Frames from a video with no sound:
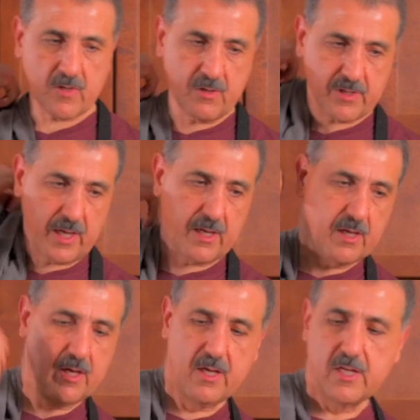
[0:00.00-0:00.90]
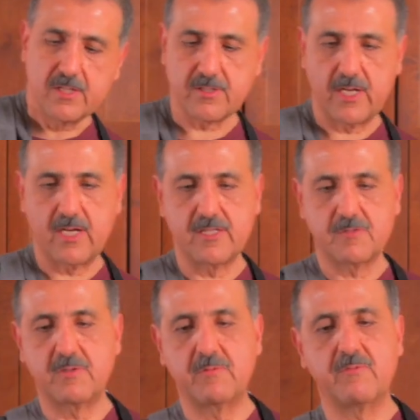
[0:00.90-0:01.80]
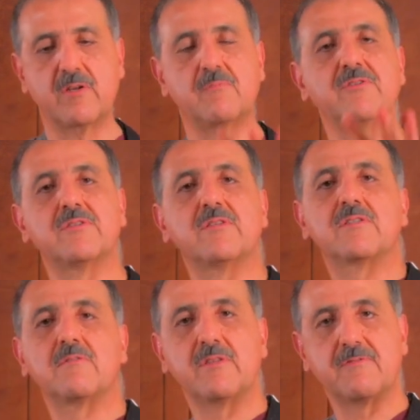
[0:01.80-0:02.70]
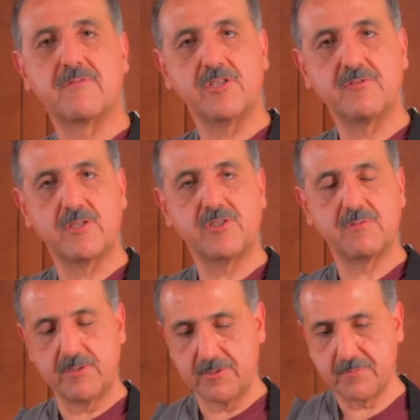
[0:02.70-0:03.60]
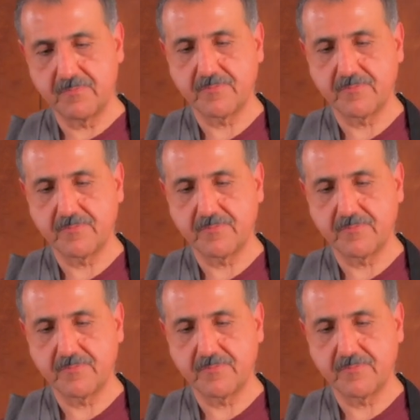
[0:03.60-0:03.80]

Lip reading: Okay, so now at this point we want to put some of the fresh vegetables.